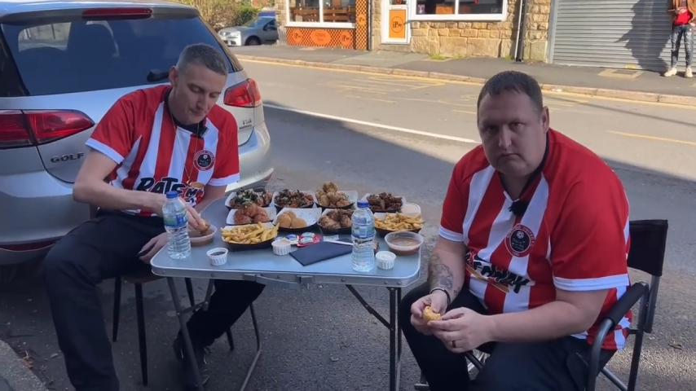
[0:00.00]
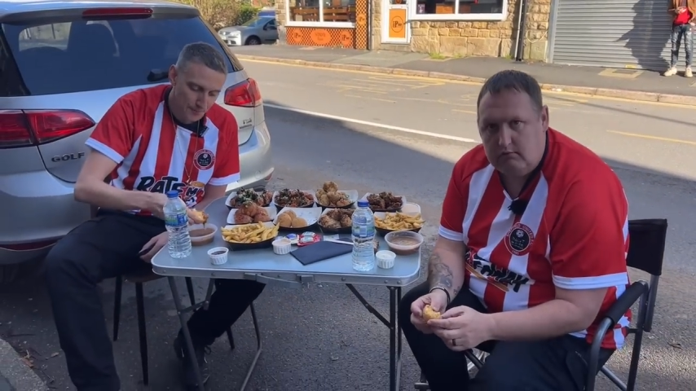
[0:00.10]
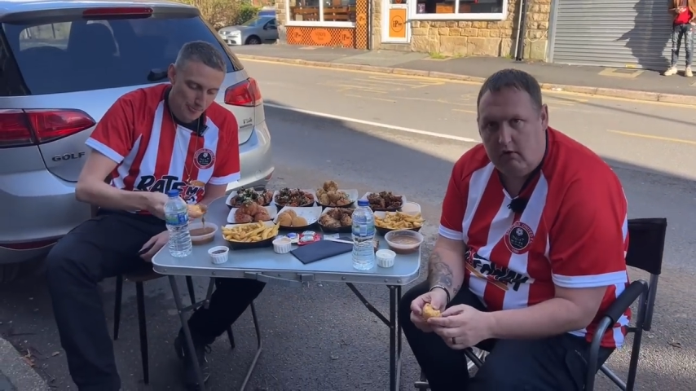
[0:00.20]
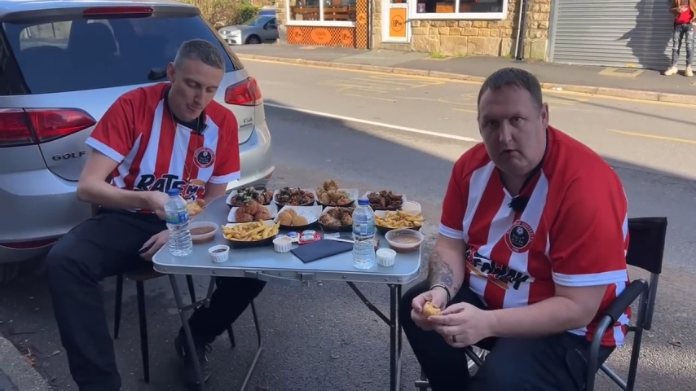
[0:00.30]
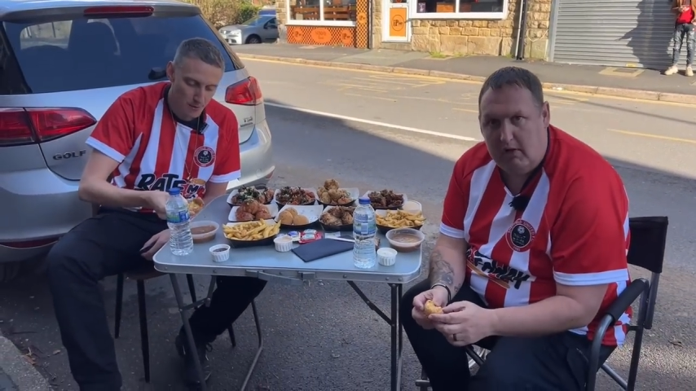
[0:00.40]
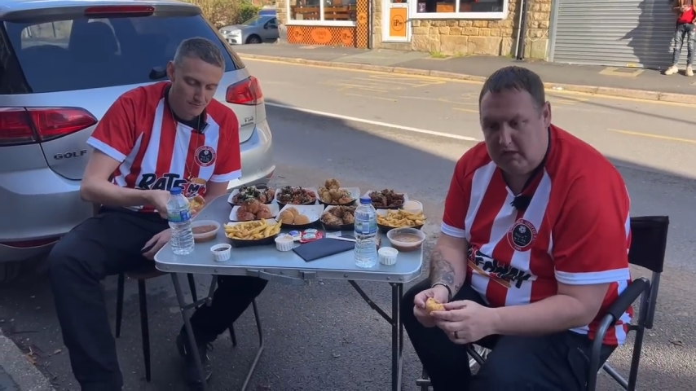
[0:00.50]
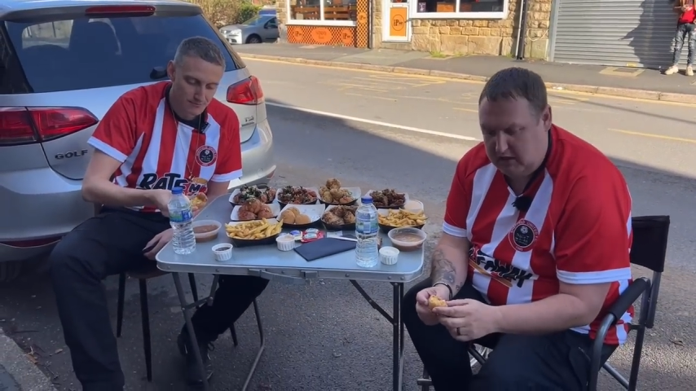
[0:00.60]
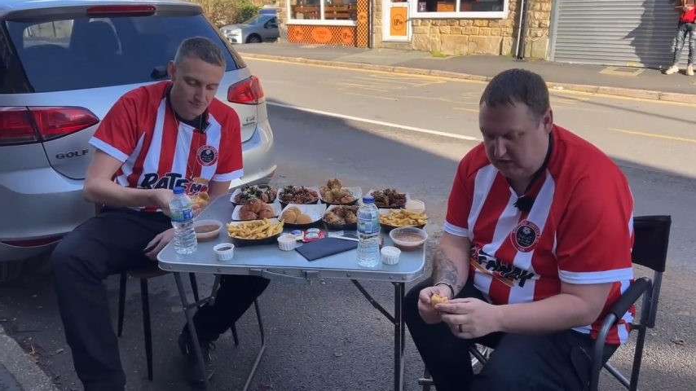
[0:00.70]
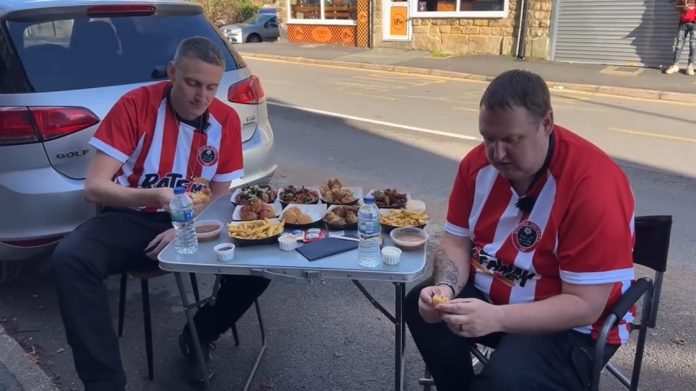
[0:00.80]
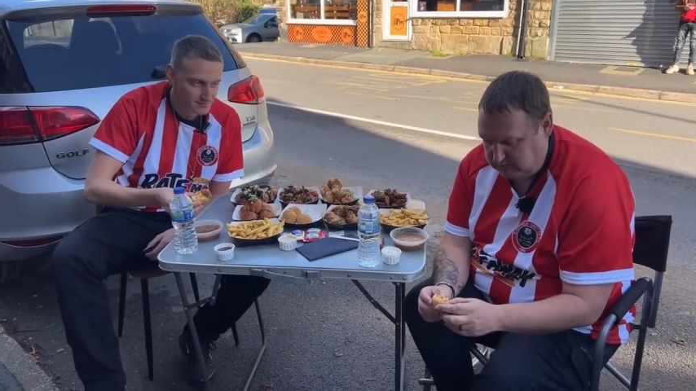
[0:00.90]
Speaker 1: Oh, my
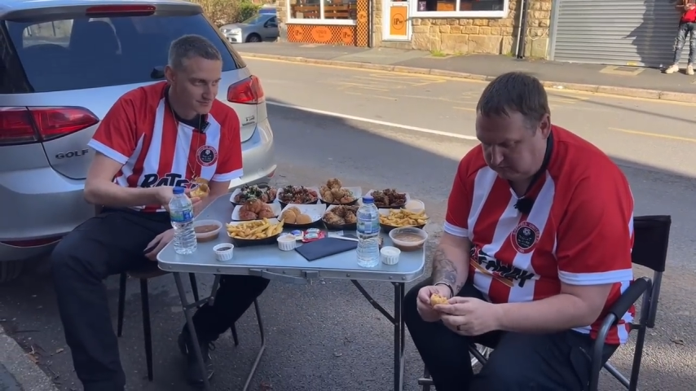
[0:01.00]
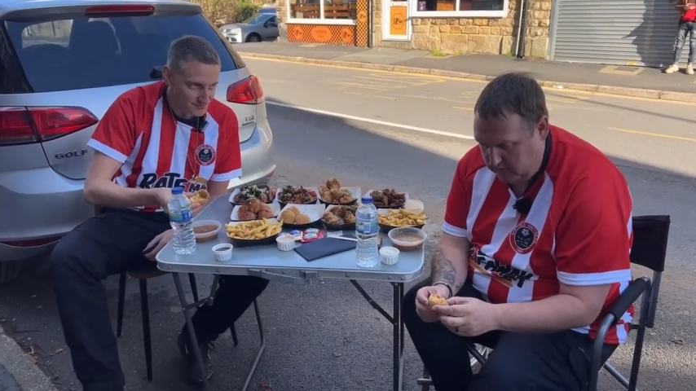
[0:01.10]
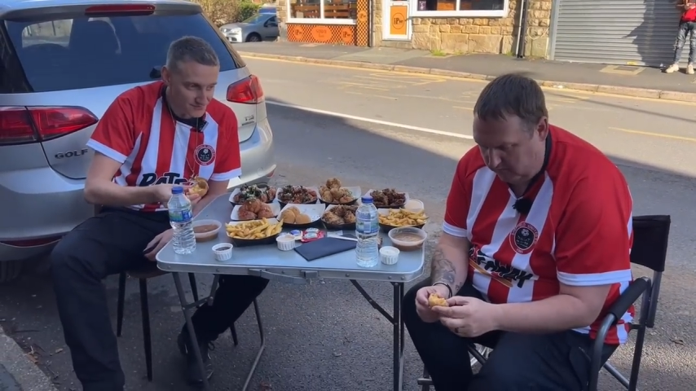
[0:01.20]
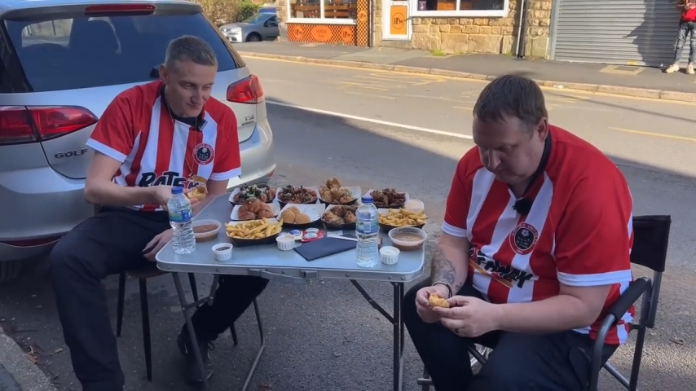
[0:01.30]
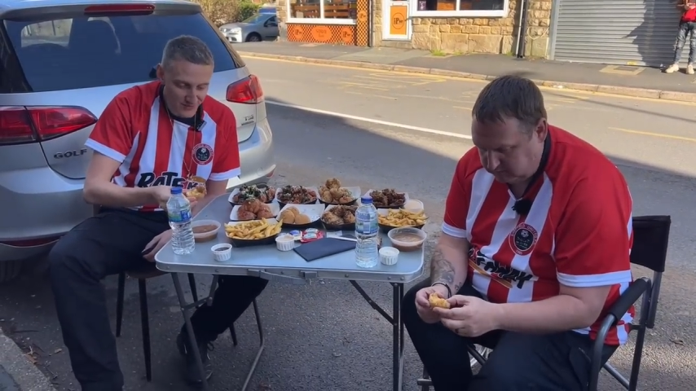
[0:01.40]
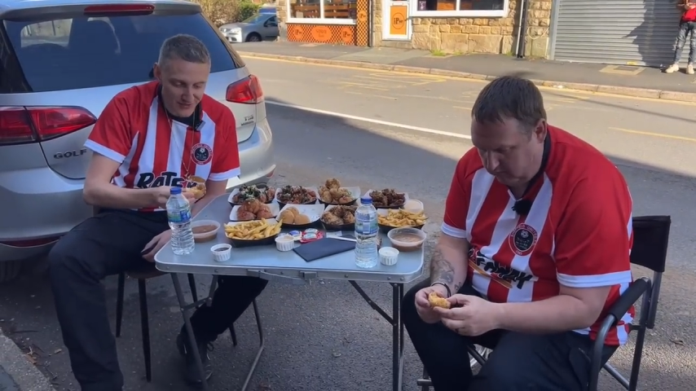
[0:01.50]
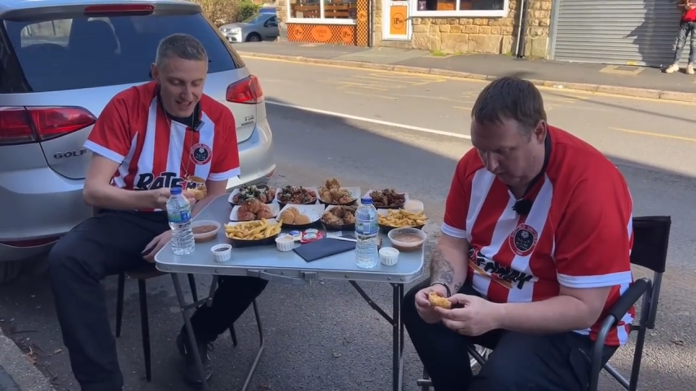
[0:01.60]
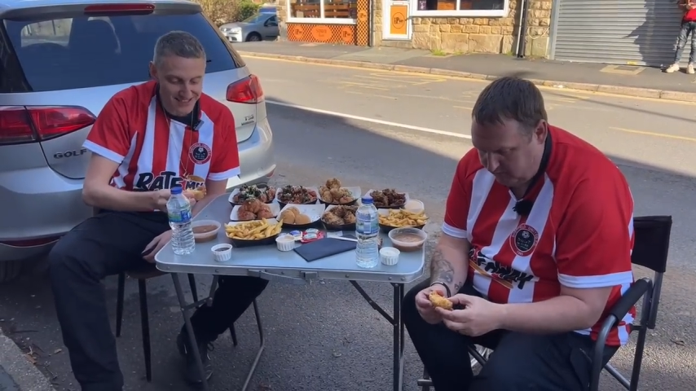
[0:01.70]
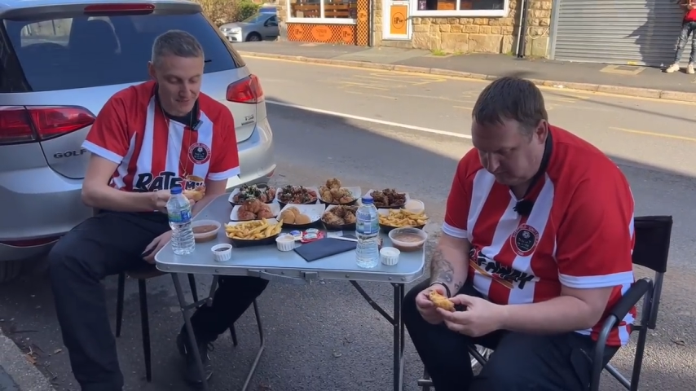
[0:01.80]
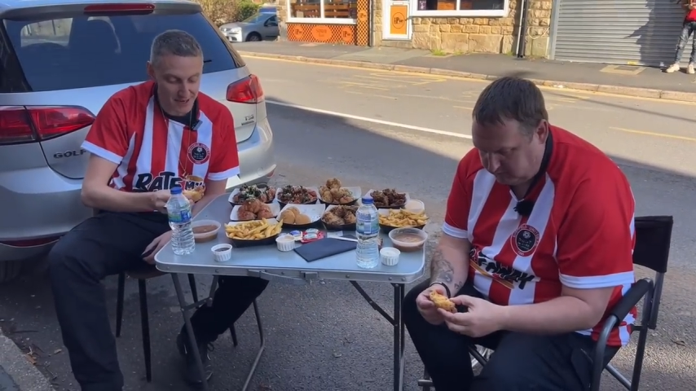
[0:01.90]
days.
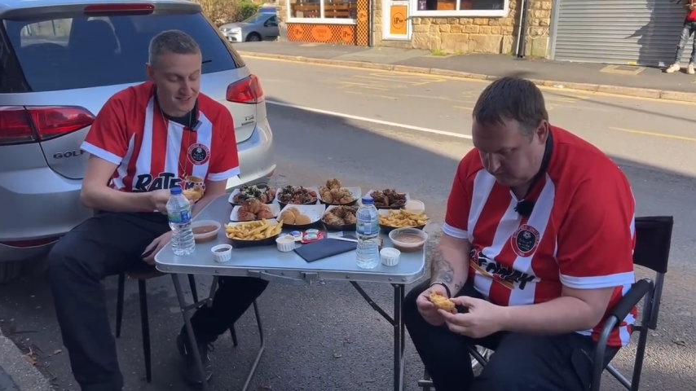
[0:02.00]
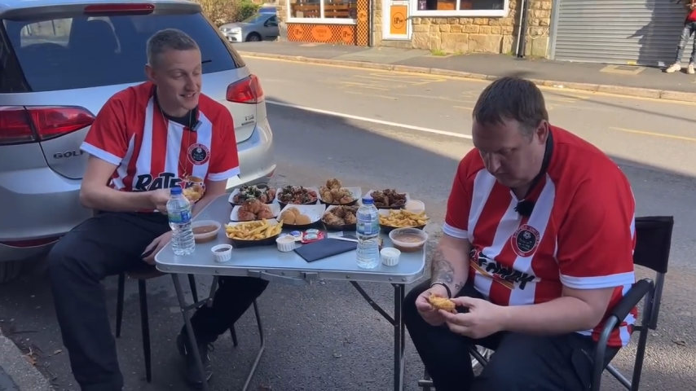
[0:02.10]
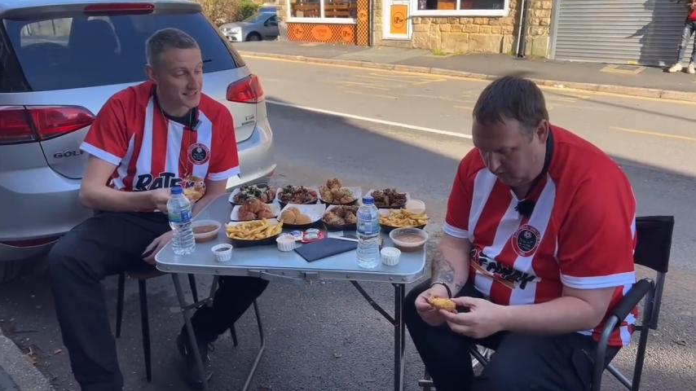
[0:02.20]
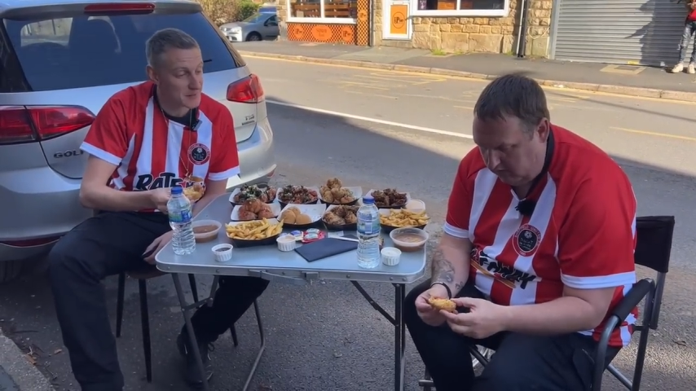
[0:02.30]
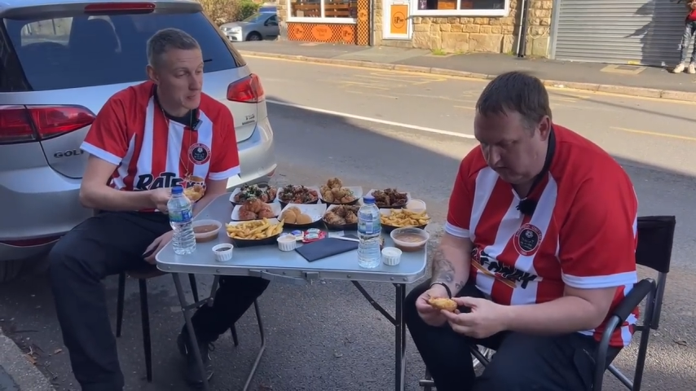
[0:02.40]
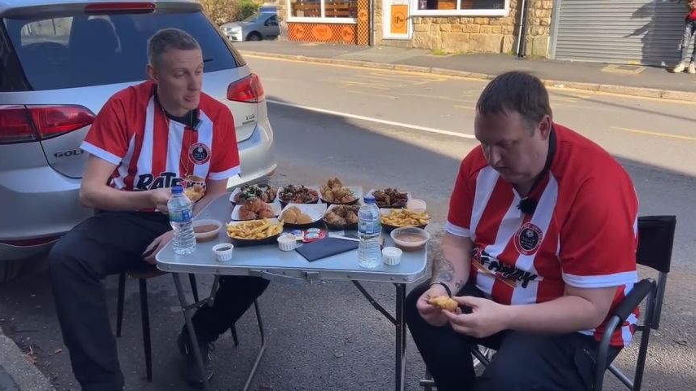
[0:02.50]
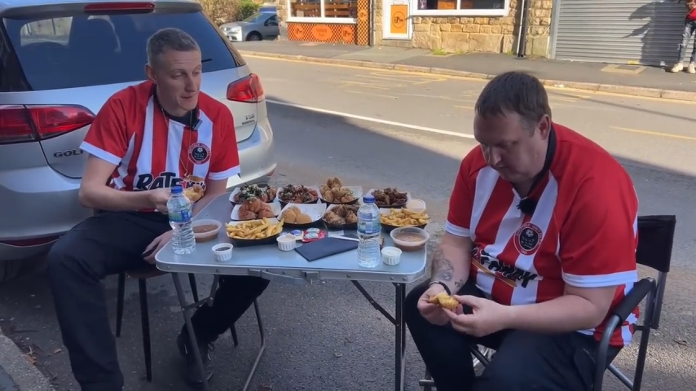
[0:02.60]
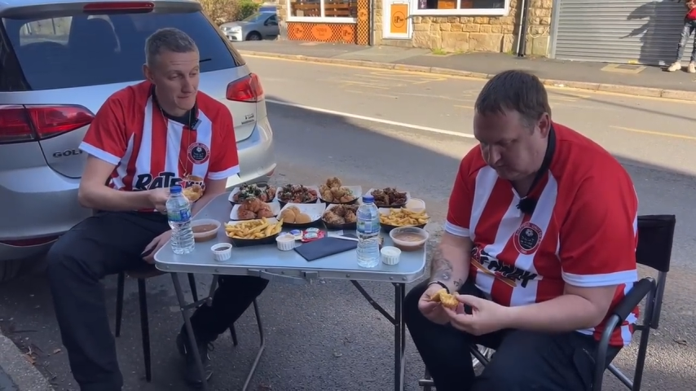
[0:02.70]
That's amazing. Oh,